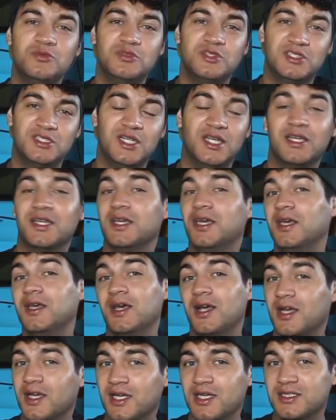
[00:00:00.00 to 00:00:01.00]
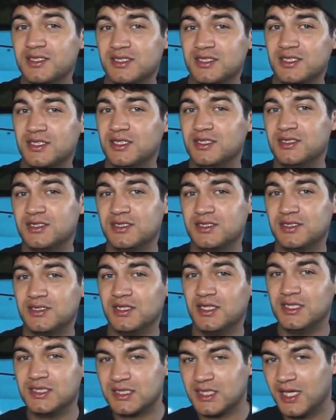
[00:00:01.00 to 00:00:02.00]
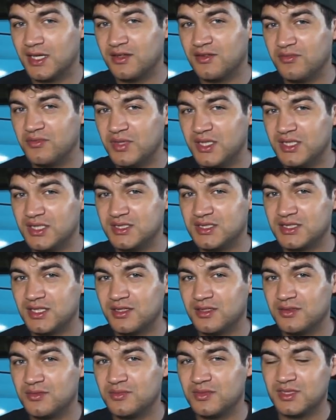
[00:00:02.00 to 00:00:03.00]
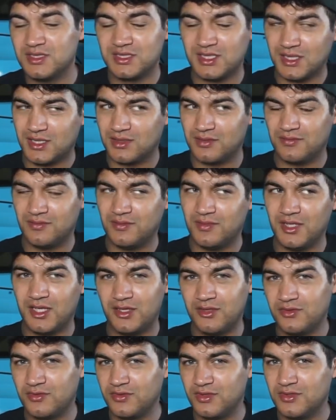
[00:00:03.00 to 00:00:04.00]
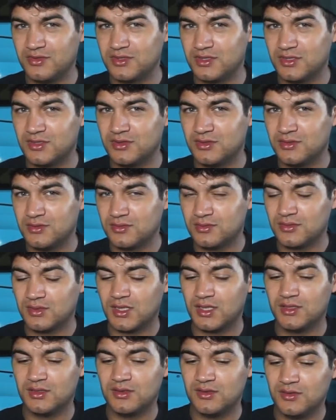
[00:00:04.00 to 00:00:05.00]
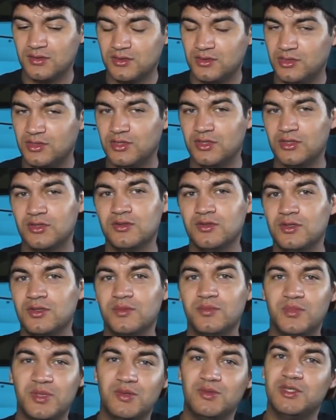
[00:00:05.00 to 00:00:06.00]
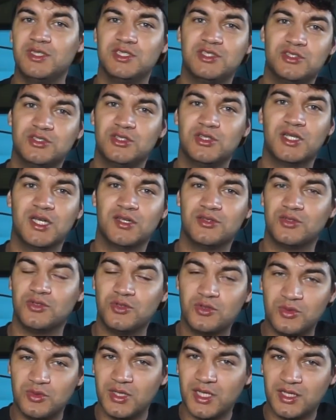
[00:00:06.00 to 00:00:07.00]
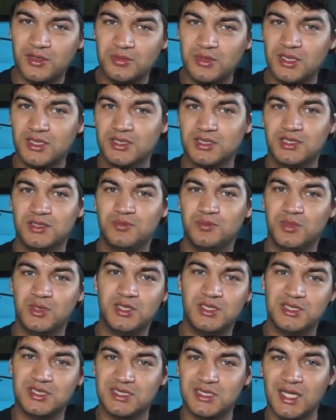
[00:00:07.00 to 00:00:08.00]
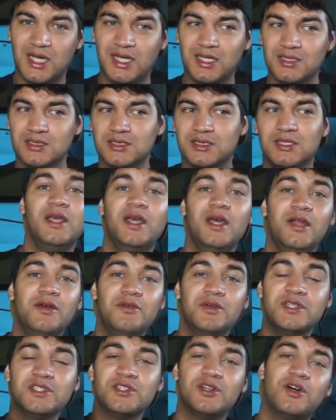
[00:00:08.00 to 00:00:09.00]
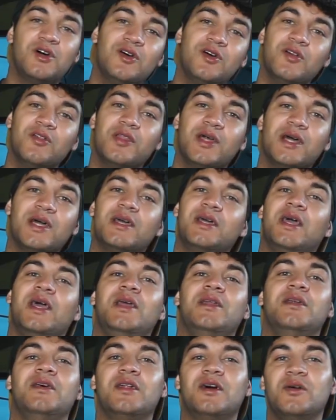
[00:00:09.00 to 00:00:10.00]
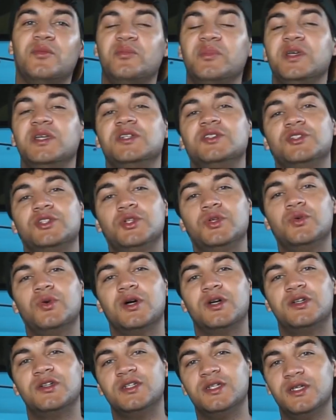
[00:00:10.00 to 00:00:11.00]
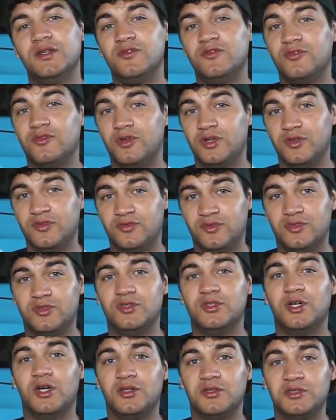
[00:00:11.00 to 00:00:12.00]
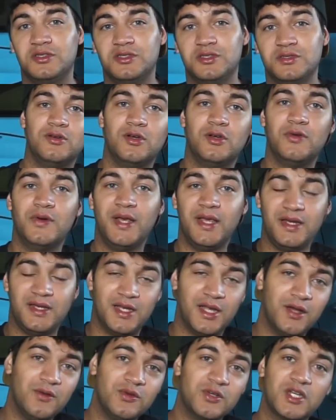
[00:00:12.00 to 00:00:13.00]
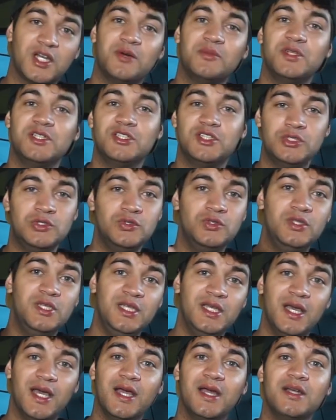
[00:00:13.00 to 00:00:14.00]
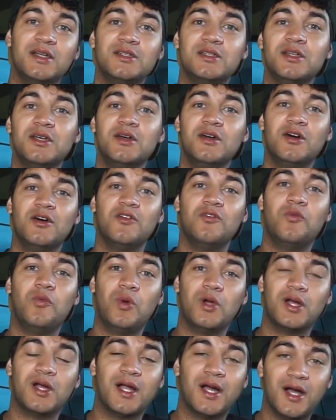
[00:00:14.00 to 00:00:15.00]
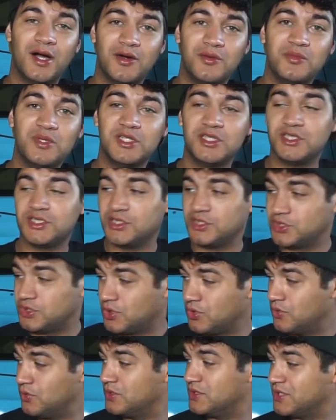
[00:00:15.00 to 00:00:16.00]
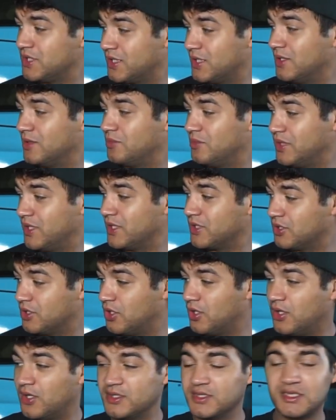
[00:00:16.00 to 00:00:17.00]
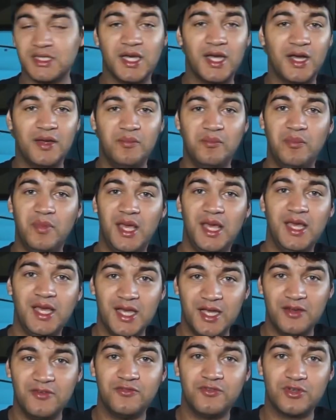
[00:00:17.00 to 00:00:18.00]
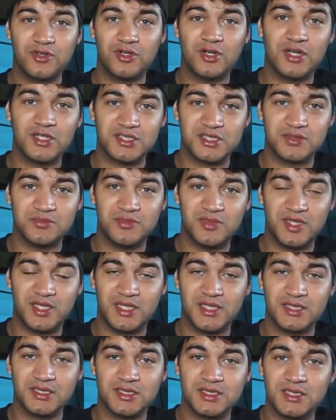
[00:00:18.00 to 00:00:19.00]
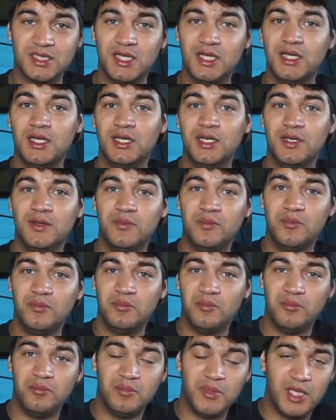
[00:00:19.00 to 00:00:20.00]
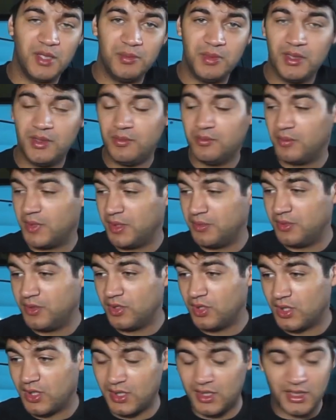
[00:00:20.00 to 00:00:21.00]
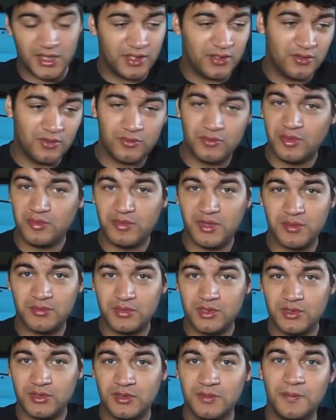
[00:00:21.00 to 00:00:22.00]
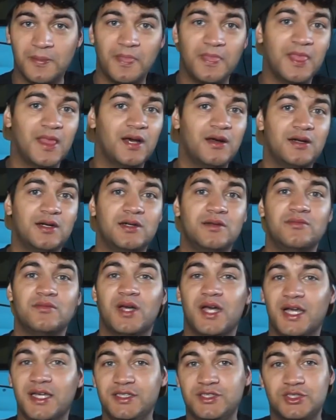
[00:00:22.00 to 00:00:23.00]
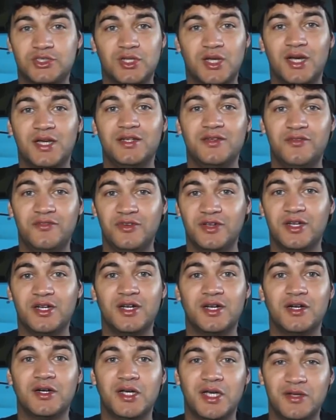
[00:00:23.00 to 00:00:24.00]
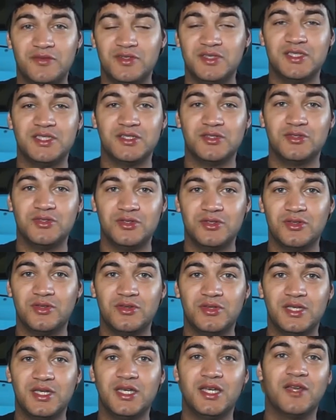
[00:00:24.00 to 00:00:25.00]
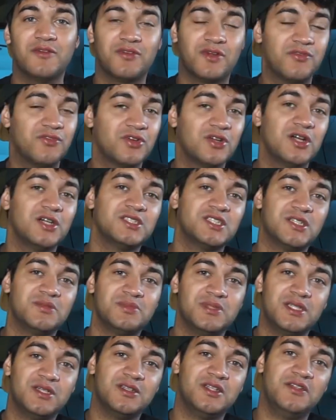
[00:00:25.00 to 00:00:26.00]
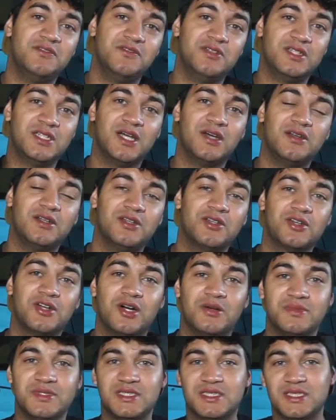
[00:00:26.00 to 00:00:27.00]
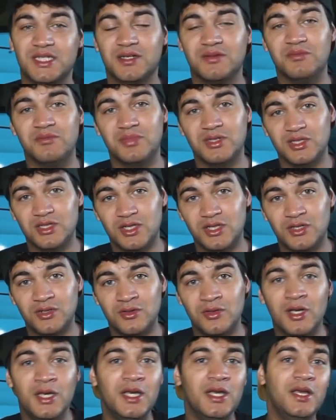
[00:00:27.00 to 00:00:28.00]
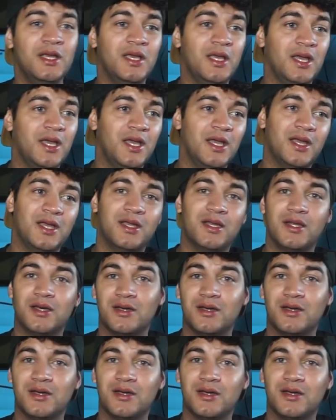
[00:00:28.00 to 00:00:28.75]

sick. I guess it's kind of a maintenance item. It's like an air filter, kind of, you know? But we just took out the whole air box and put in stacks. Anyways, all of that ended up being $244. All right, now we're coming to the end of how much this whole entire bike cost. I may have forgot some things. Maybe not, I don't remember. I tried to figure out every single little thing. If I forgot something, leave it down in the comments down below, and